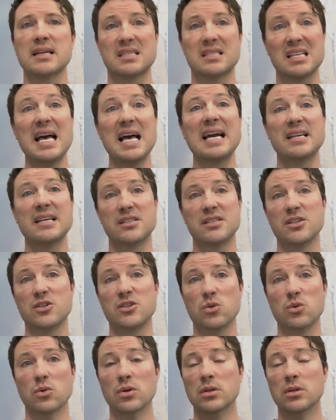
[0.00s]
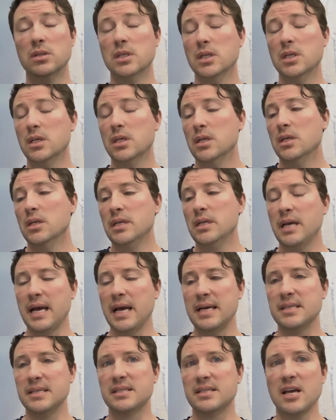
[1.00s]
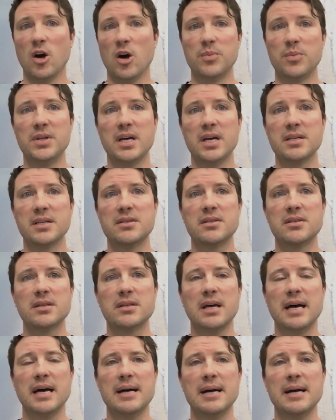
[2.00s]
Slack as a tool has helped us